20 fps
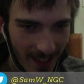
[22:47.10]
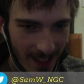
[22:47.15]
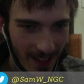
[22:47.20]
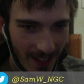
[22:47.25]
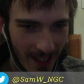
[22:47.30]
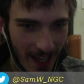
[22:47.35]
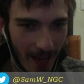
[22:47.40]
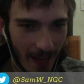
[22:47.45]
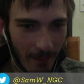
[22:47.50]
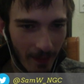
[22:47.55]

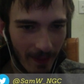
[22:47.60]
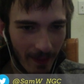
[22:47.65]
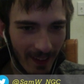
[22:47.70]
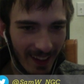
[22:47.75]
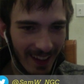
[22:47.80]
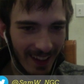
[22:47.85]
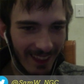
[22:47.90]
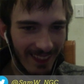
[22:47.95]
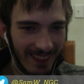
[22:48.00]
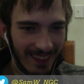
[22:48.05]
yep,
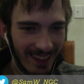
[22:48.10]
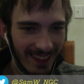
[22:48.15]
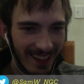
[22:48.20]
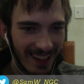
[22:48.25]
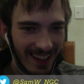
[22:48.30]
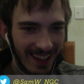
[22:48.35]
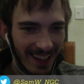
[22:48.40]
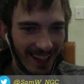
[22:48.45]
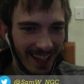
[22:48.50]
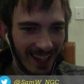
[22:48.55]

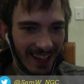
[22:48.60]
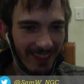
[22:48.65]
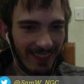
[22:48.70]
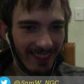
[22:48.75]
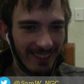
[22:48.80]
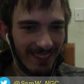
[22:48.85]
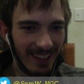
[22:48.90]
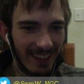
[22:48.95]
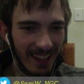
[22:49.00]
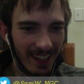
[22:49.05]
hit
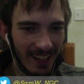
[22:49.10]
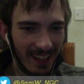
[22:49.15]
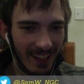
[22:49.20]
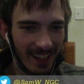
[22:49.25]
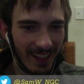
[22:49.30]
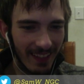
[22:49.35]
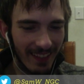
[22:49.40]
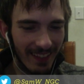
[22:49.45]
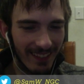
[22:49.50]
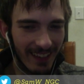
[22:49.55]
the
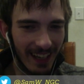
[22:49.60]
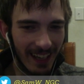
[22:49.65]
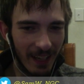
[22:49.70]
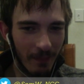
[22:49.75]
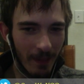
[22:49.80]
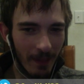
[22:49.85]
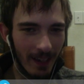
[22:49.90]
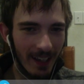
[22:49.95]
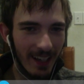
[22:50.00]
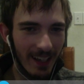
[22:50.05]

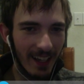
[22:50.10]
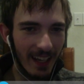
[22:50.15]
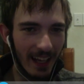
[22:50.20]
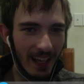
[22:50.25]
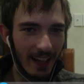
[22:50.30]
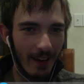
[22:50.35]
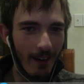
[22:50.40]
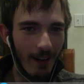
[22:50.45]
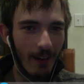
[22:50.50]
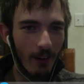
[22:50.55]
like button,
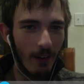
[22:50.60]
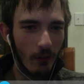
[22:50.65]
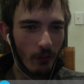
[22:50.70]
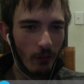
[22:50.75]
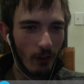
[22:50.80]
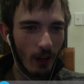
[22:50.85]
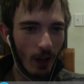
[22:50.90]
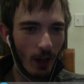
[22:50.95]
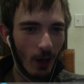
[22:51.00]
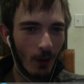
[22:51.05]
and
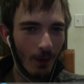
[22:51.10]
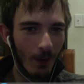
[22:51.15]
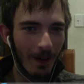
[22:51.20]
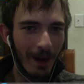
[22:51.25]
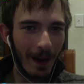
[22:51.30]
also